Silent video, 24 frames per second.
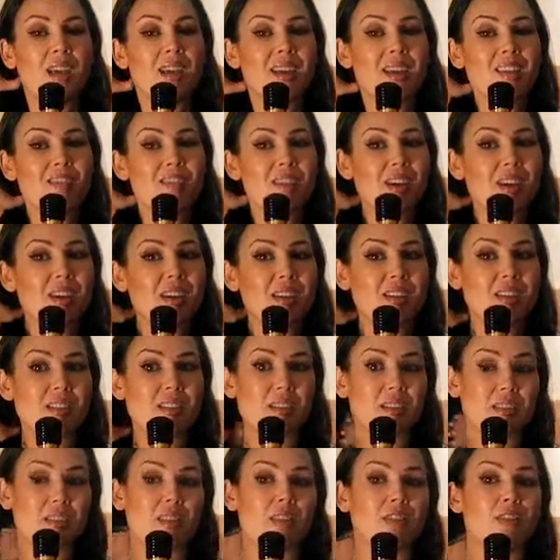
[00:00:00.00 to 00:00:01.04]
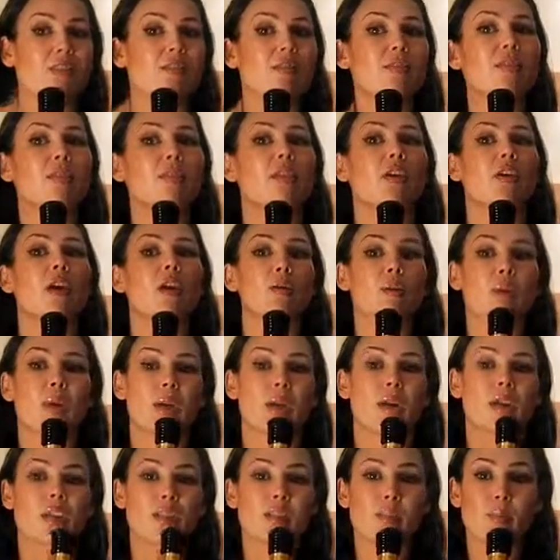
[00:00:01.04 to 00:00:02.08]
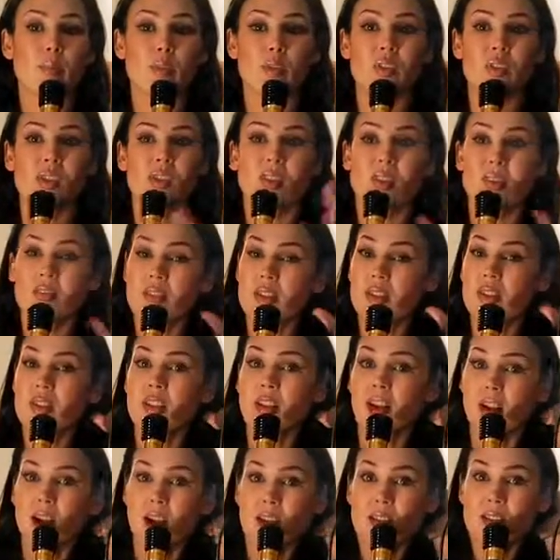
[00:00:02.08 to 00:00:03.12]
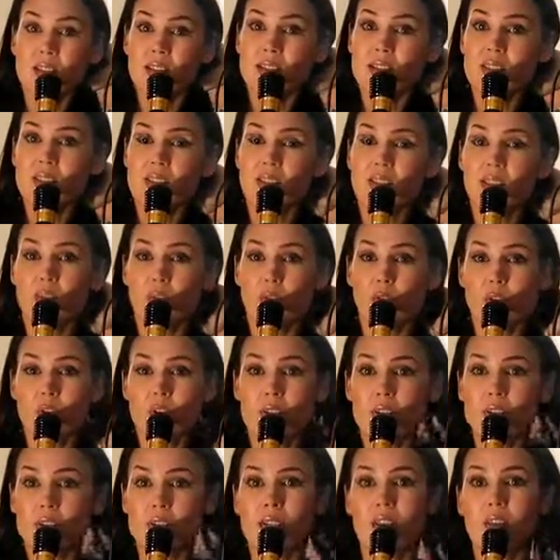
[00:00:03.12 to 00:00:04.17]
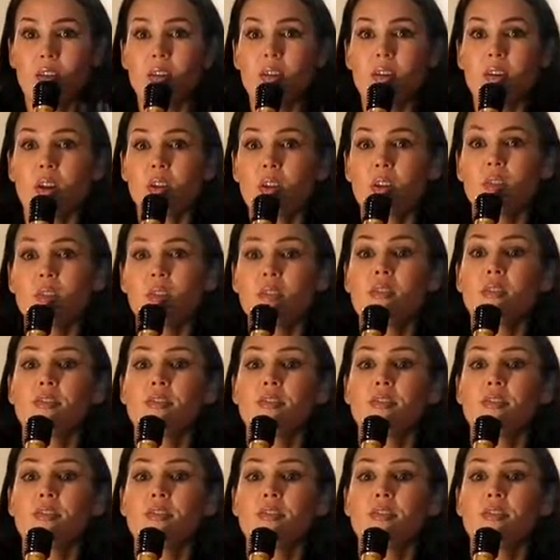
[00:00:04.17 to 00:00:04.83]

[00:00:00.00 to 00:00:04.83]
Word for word: In fact, are we all supposed to live in huts in the forest? I don't know.